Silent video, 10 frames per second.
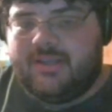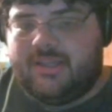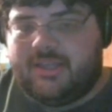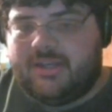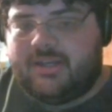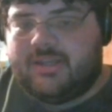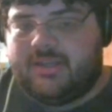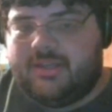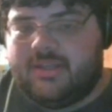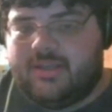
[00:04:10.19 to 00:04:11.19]
And
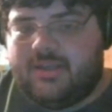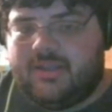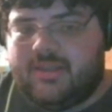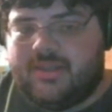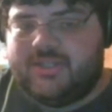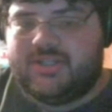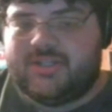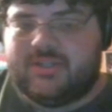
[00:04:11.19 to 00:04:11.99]
this just